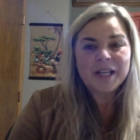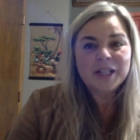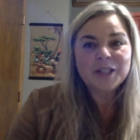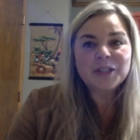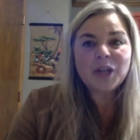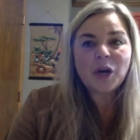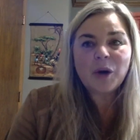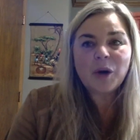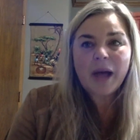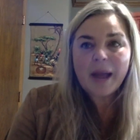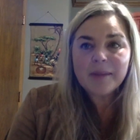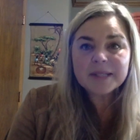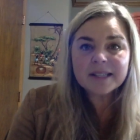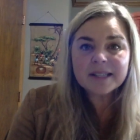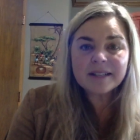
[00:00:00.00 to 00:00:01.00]
So
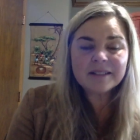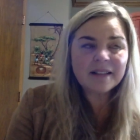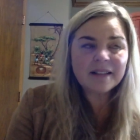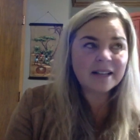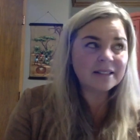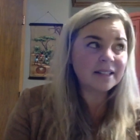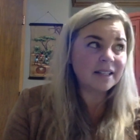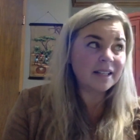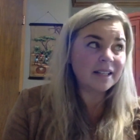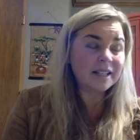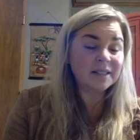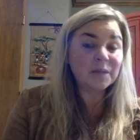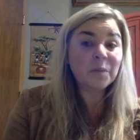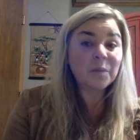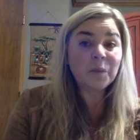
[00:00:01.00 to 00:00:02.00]
Amazon Alexa
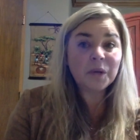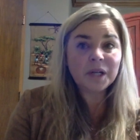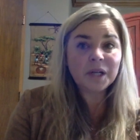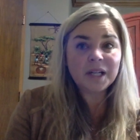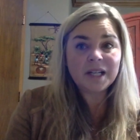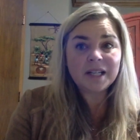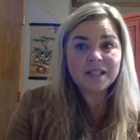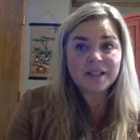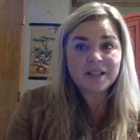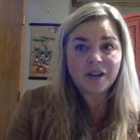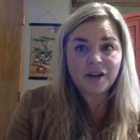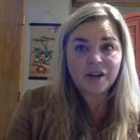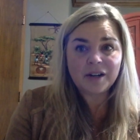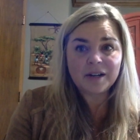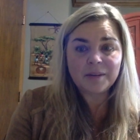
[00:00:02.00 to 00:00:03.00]
is pretty
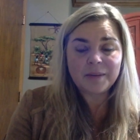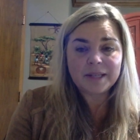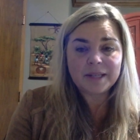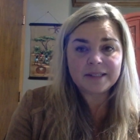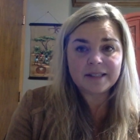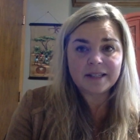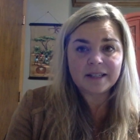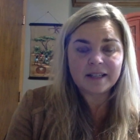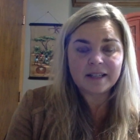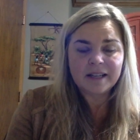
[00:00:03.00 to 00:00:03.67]
darn amazing.